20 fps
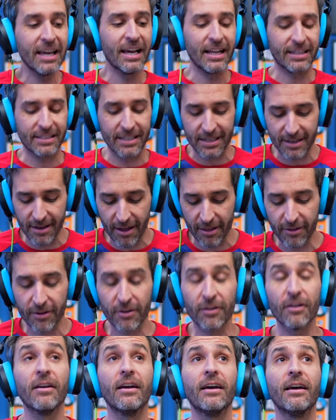It's
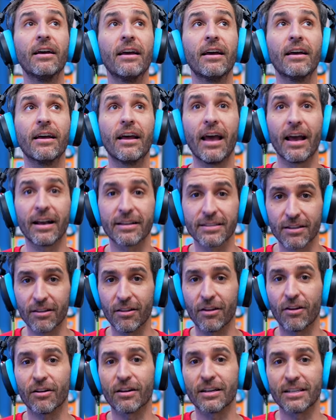another
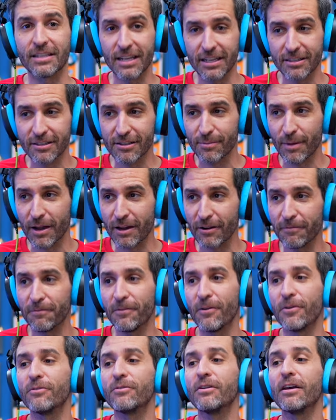XLR condenser
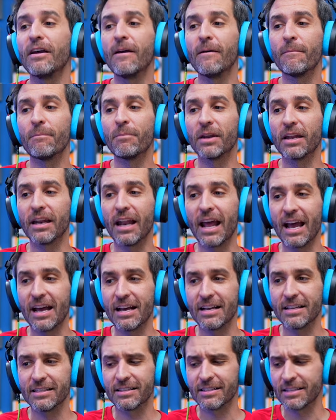microphone, but it
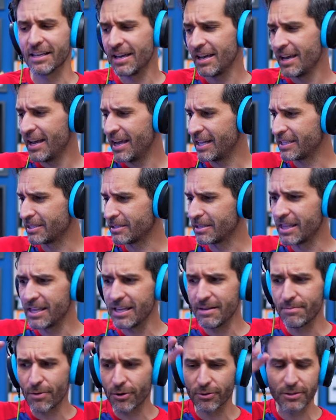has, it's
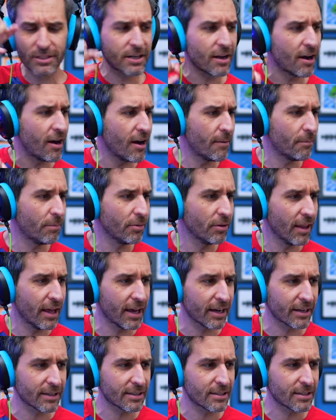the most
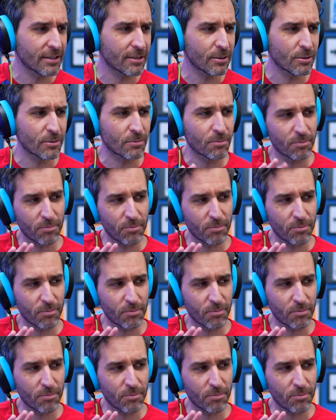complex,